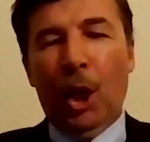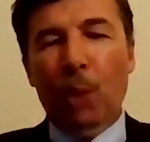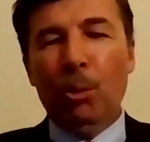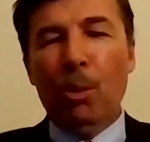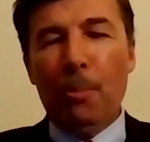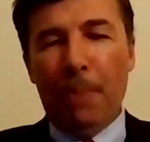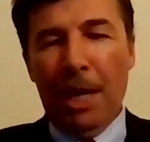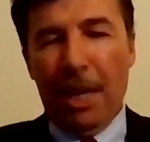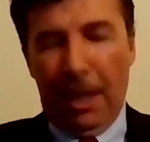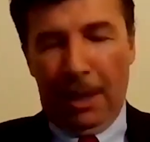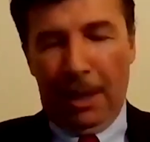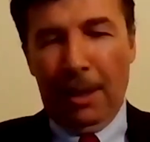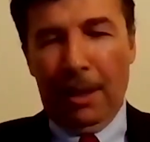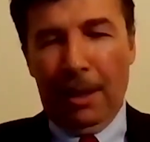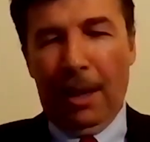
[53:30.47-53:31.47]
human
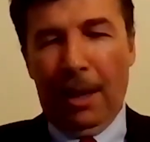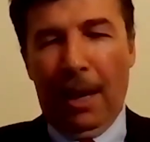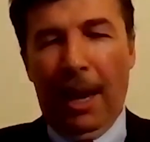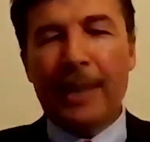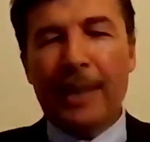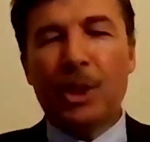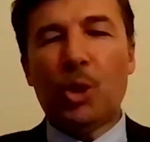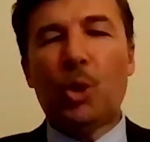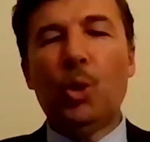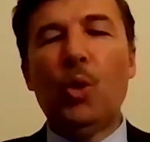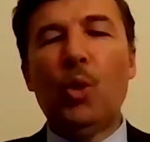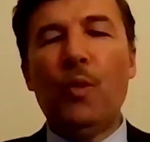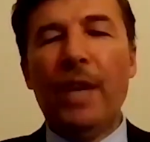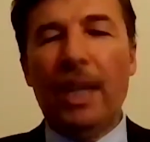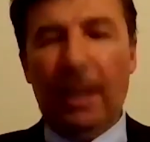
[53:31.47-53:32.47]
being has
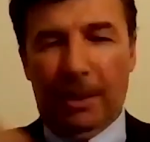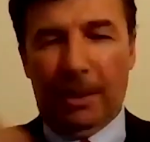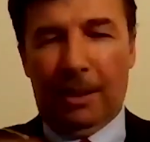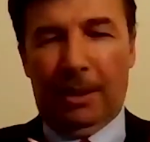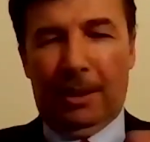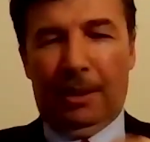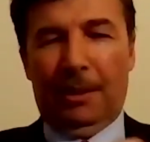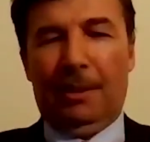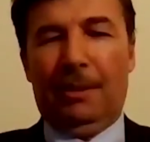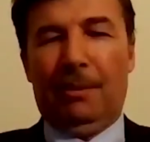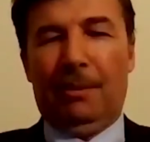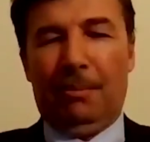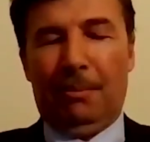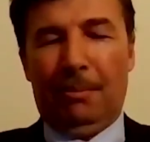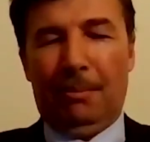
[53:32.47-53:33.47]
two wings.
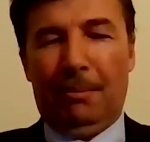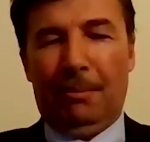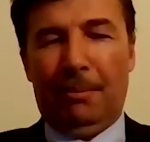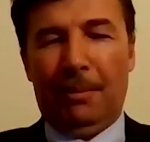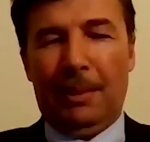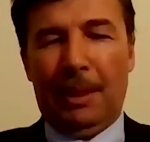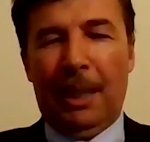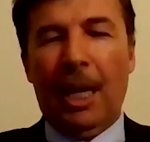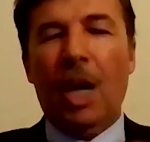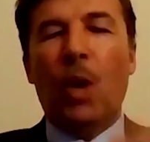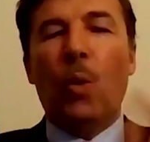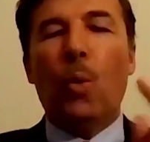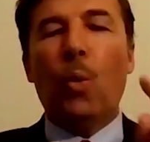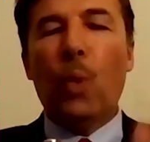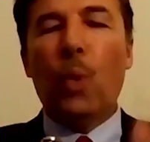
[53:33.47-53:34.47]

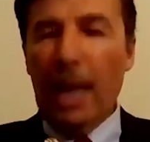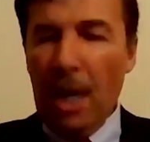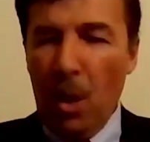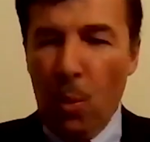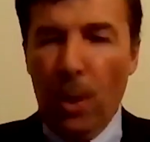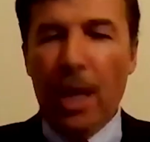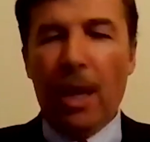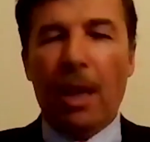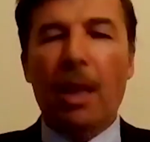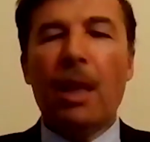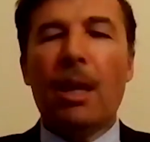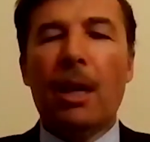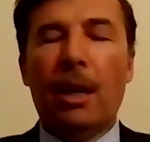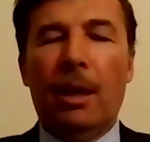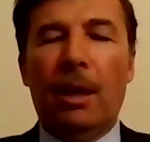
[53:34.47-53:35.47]
One
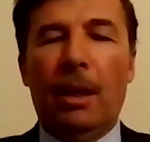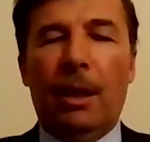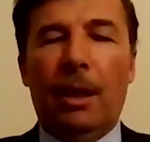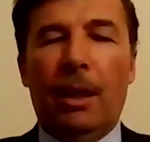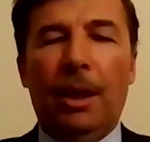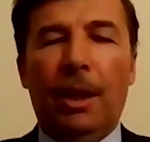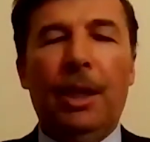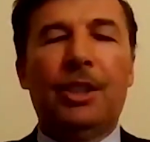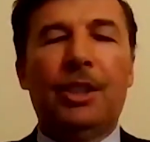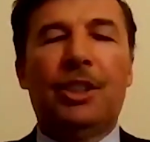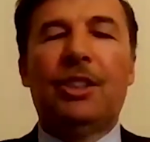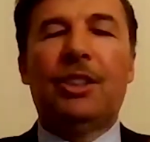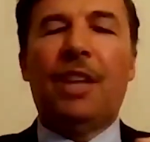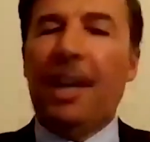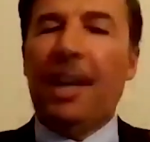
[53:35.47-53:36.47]
wing
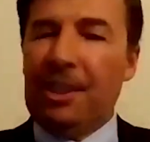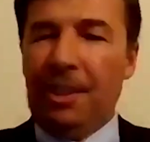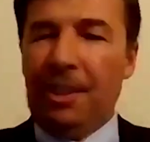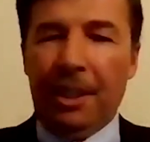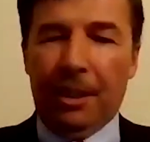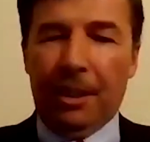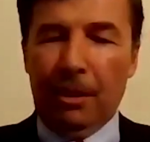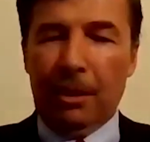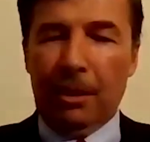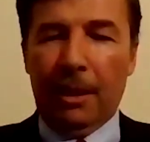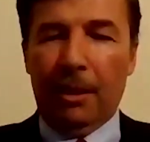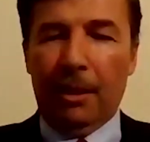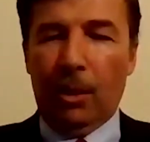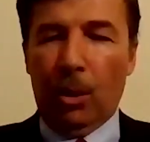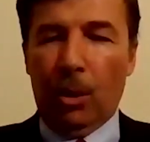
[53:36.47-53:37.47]
is terrestrial
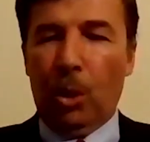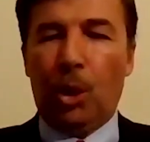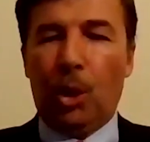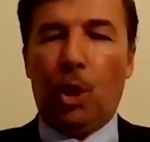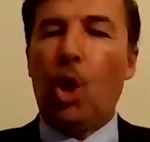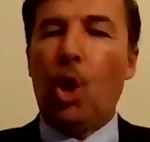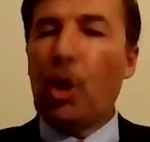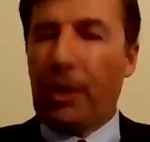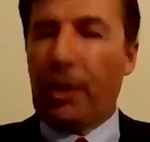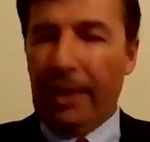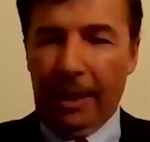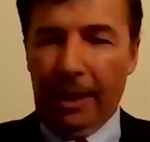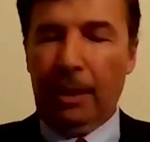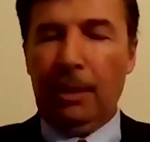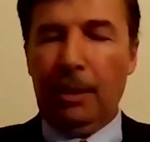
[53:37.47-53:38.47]
or
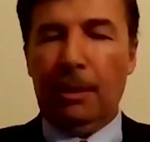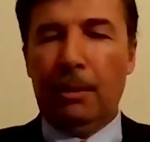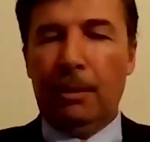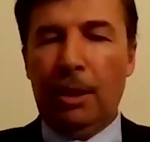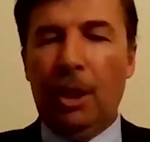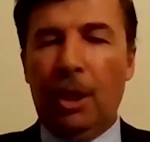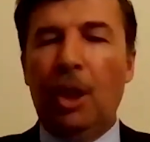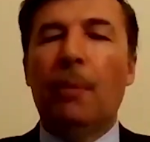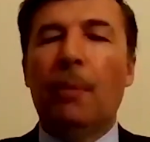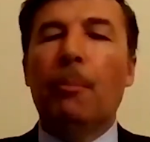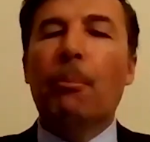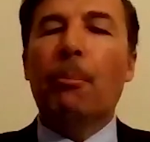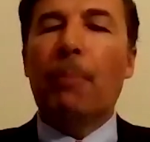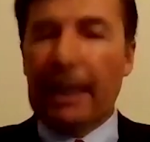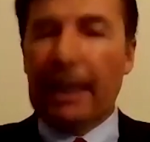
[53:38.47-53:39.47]
earthly,
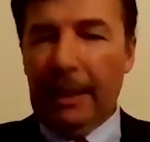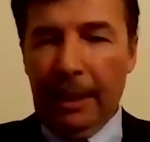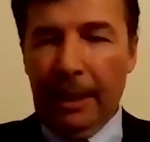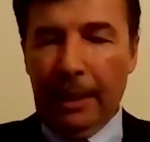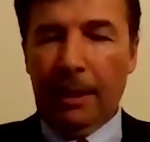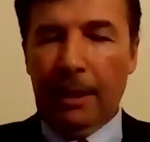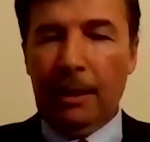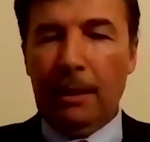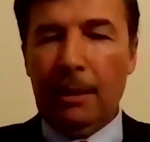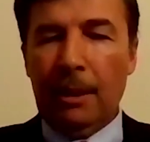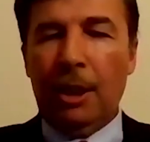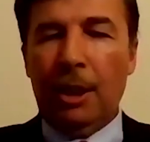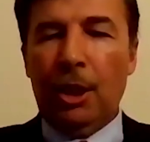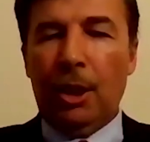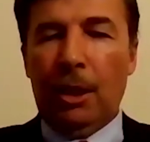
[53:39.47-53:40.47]
bodily.
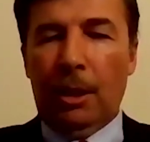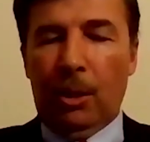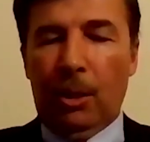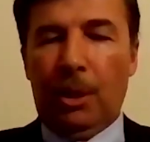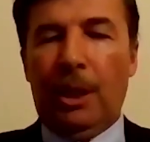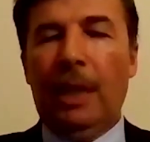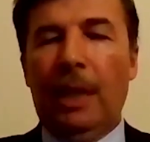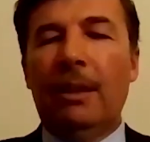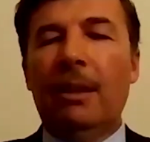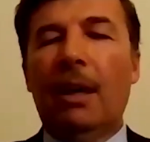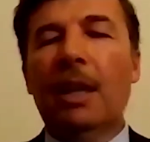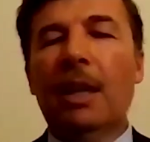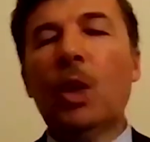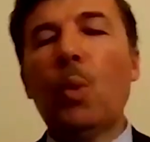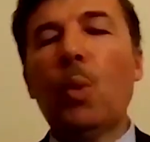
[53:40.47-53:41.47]
Okay,
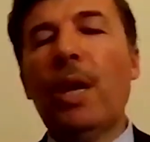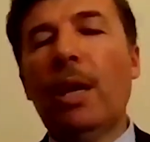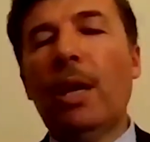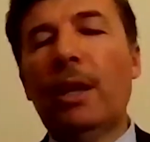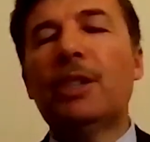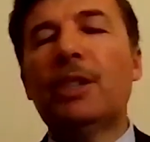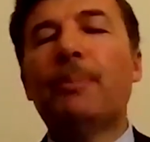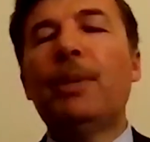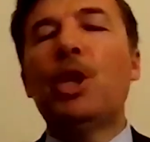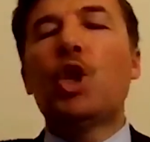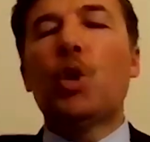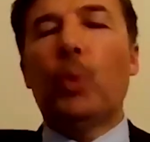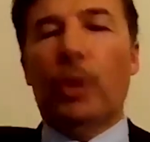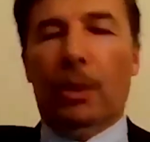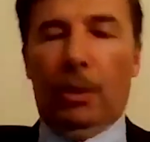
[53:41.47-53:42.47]
the other wing,
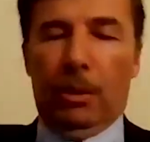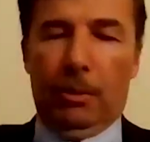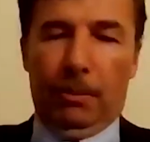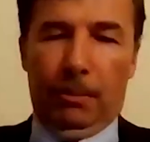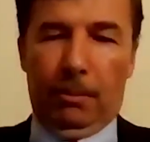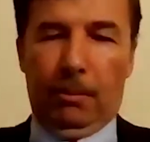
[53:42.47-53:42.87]
spiritual